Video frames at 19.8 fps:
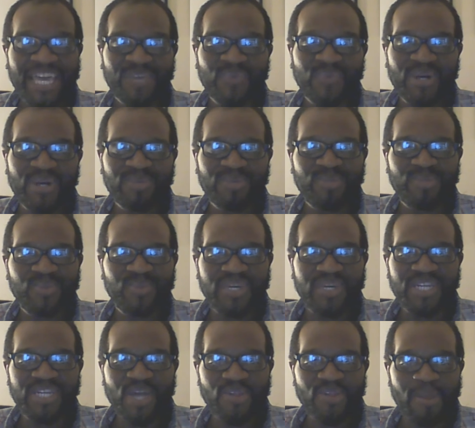welcome to
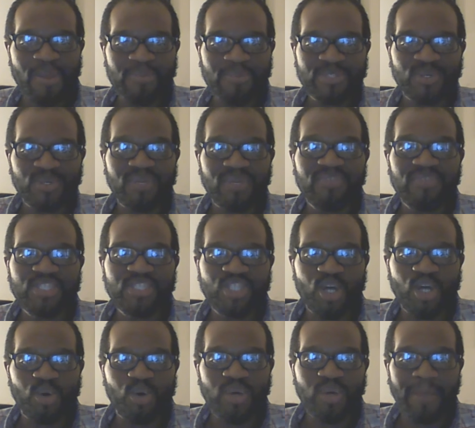another episode of the
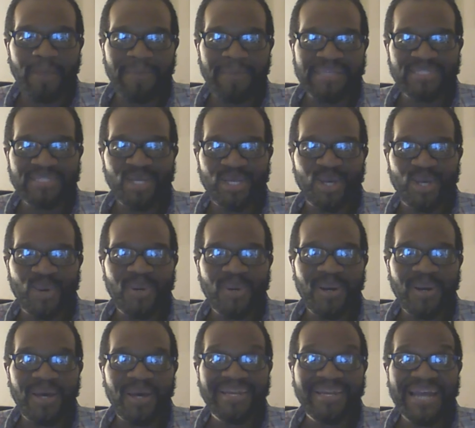show Must Go
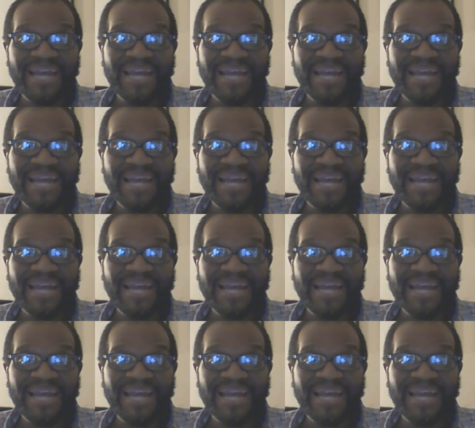On.